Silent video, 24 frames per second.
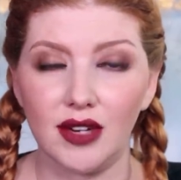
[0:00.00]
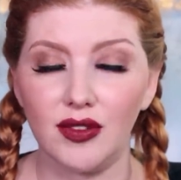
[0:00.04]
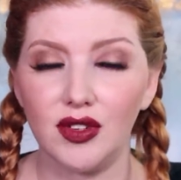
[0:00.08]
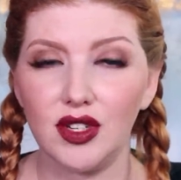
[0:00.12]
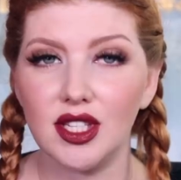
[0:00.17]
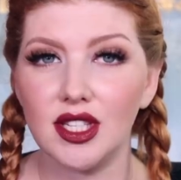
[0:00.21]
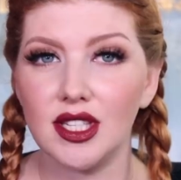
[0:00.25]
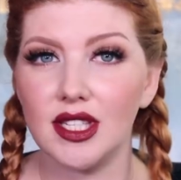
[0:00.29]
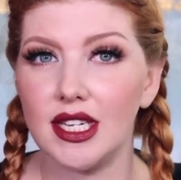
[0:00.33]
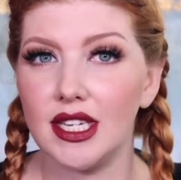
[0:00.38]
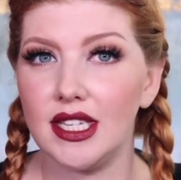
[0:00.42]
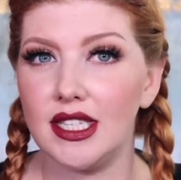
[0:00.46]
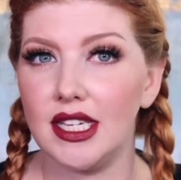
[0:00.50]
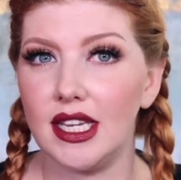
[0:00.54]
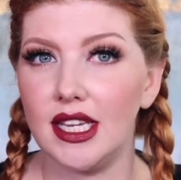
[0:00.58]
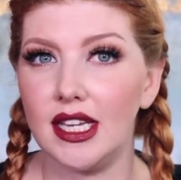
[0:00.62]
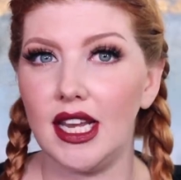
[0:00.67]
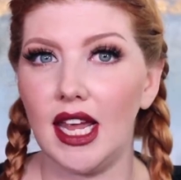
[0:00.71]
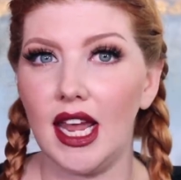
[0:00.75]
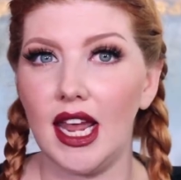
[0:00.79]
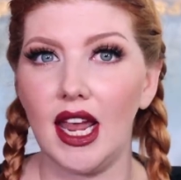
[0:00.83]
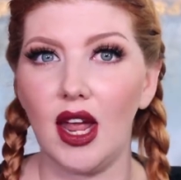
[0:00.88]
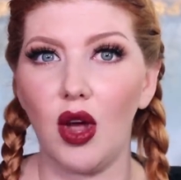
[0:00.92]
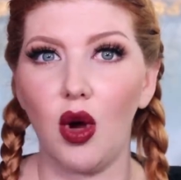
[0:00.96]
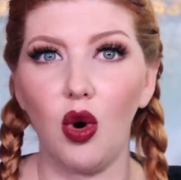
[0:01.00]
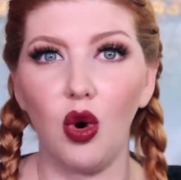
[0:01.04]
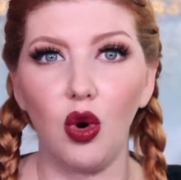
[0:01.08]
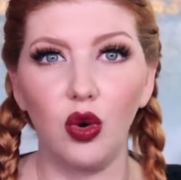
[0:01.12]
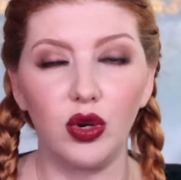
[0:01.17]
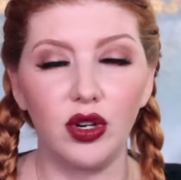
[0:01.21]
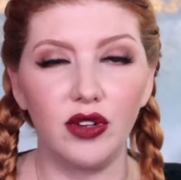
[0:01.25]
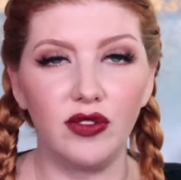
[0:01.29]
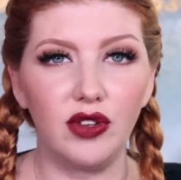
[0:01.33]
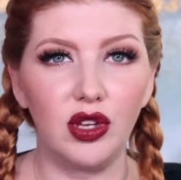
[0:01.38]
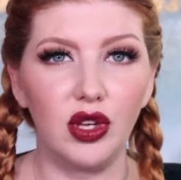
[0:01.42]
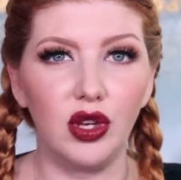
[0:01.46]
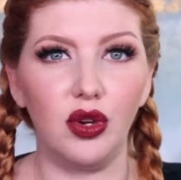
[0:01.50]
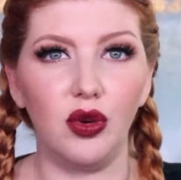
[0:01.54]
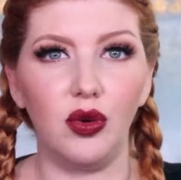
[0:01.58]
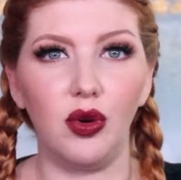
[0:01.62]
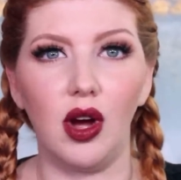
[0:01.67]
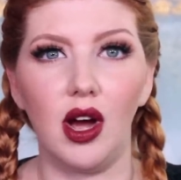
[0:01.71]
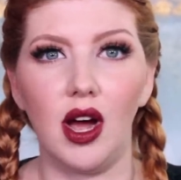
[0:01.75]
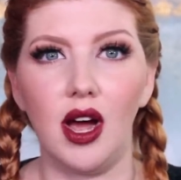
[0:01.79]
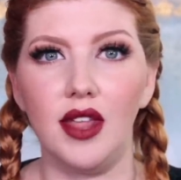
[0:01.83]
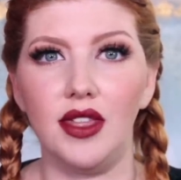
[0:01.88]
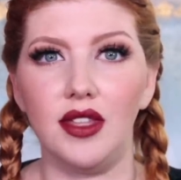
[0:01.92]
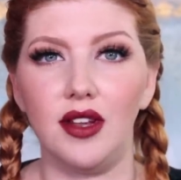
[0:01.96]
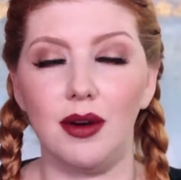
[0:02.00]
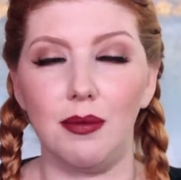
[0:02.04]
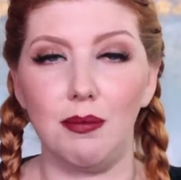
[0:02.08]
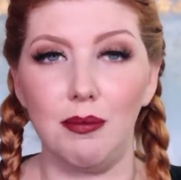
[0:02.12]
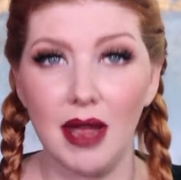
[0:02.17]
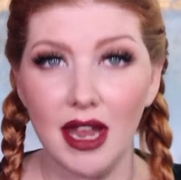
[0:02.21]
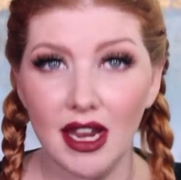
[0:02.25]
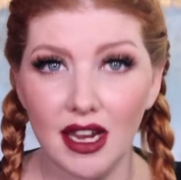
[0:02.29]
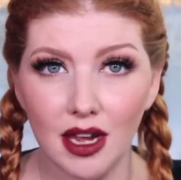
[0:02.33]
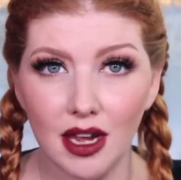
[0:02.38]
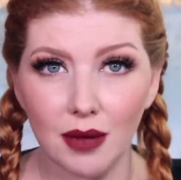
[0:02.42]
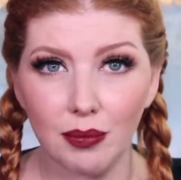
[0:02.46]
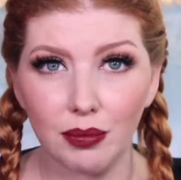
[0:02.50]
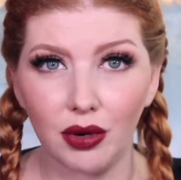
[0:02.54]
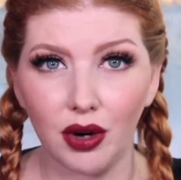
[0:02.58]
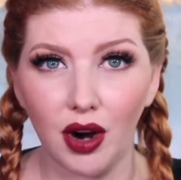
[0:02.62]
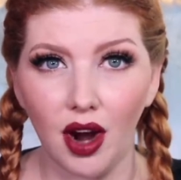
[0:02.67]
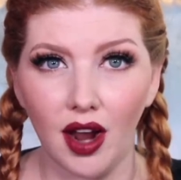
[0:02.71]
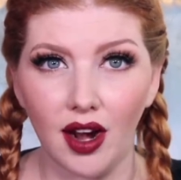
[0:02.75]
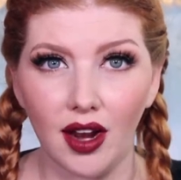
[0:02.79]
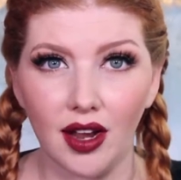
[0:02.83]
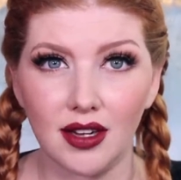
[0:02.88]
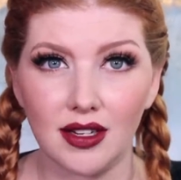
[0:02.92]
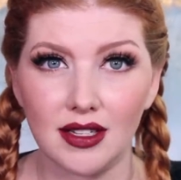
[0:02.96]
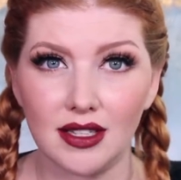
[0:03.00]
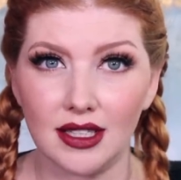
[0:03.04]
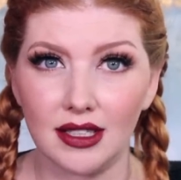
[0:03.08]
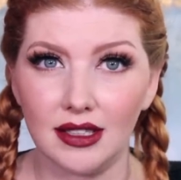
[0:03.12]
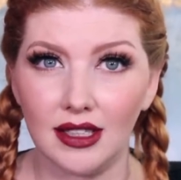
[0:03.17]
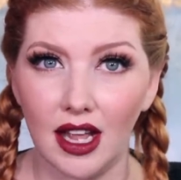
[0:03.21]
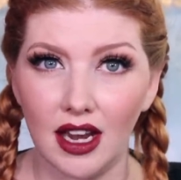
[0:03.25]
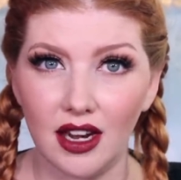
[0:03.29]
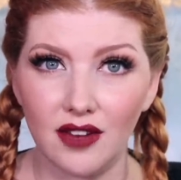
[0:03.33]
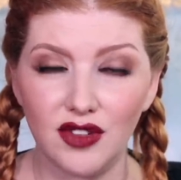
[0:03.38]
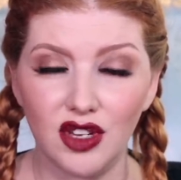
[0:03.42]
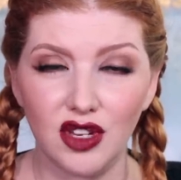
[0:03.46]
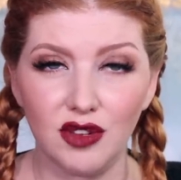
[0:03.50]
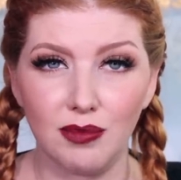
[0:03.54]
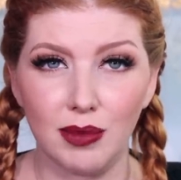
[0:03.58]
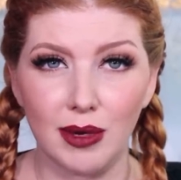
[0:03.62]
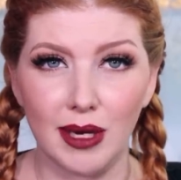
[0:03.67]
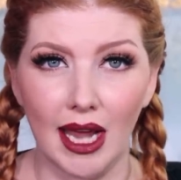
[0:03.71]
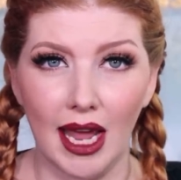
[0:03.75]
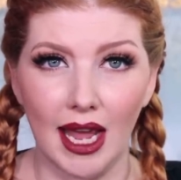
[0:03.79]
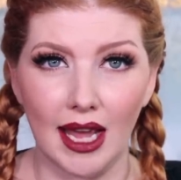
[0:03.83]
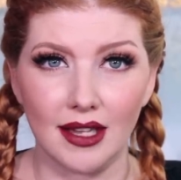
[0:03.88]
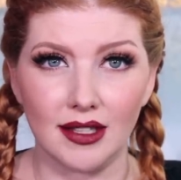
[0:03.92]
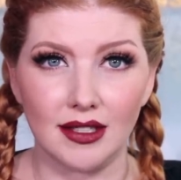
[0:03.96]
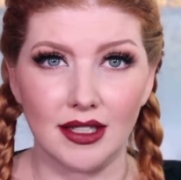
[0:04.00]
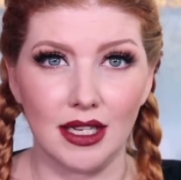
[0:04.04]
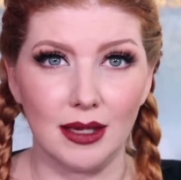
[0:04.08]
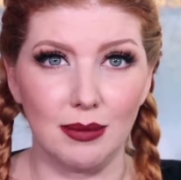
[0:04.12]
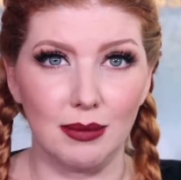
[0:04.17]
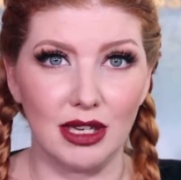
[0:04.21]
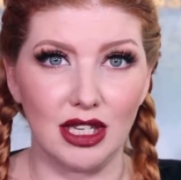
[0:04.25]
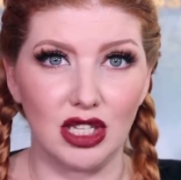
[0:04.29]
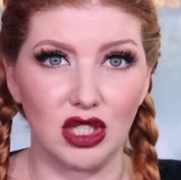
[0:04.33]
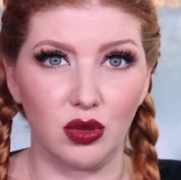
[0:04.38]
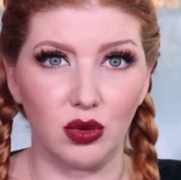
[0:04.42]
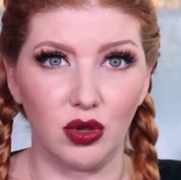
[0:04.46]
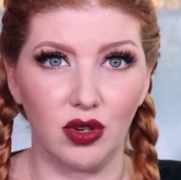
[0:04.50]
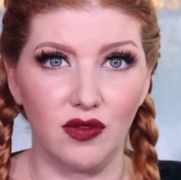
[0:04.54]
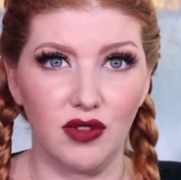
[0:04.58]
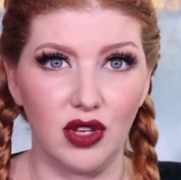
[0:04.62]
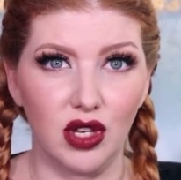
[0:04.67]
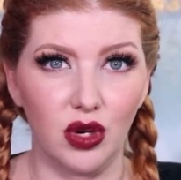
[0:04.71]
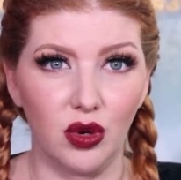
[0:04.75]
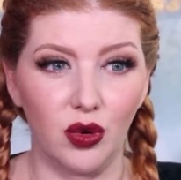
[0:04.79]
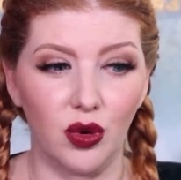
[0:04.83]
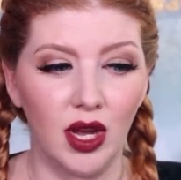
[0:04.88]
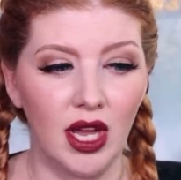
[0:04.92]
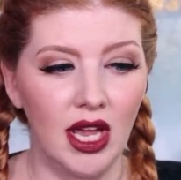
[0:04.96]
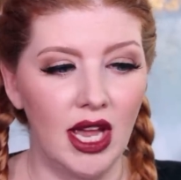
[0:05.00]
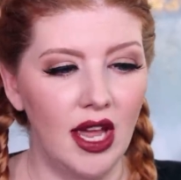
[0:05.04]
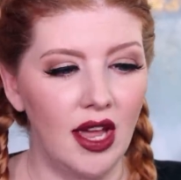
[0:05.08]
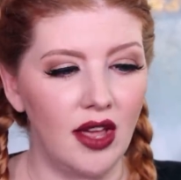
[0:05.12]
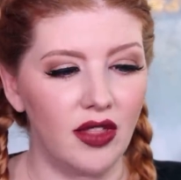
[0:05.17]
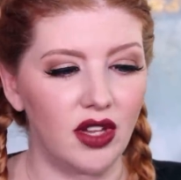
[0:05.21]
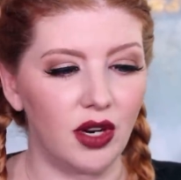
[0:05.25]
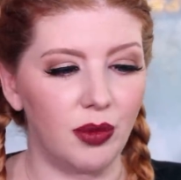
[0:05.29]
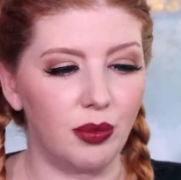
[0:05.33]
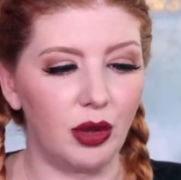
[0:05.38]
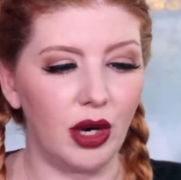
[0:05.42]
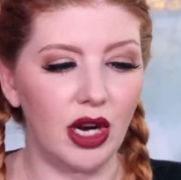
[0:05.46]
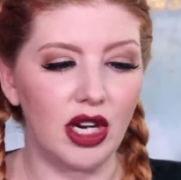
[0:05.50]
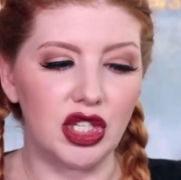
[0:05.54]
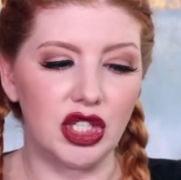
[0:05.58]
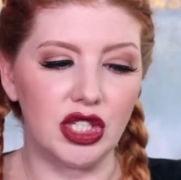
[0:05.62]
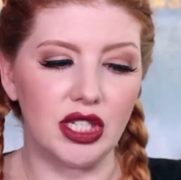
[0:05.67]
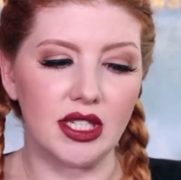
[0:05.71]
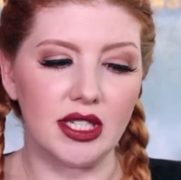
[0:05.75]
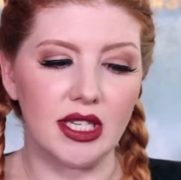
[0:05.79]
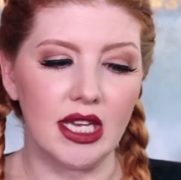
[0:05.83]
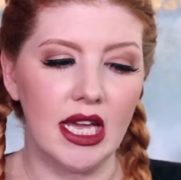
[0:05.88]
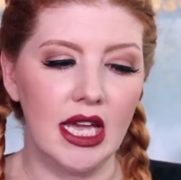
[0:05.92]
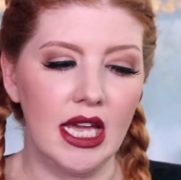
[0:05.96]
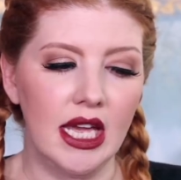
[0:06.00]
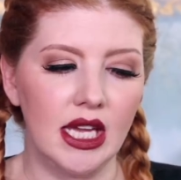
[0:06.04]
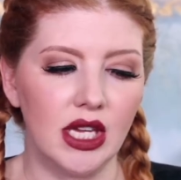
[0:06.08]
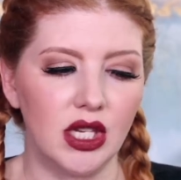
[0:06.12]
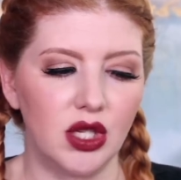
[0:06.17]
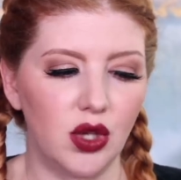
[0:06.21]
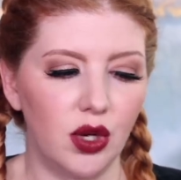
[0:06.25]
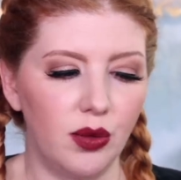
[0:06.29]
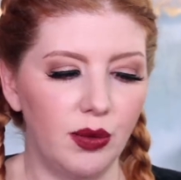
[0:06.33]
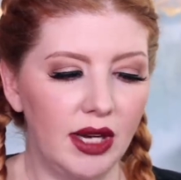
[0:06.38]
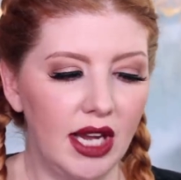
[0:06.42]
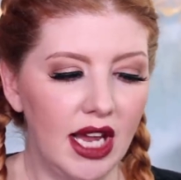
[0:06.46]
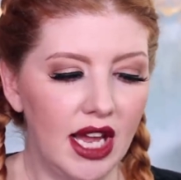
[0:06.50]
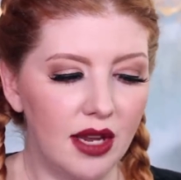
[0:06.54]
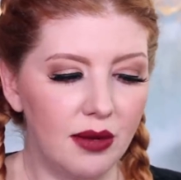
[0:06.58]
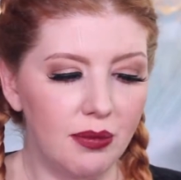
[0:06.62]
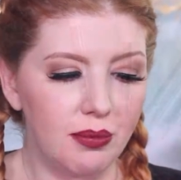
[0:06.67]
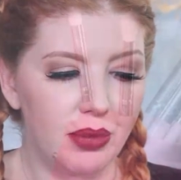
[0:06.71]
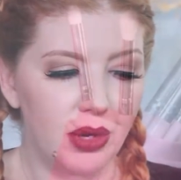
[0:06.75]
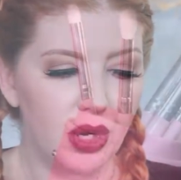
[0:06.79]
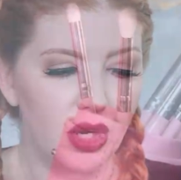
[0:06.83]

Ever since I did a whole review on their makeup products, a lot of you have been asking me to review their brushes. So I went ahead and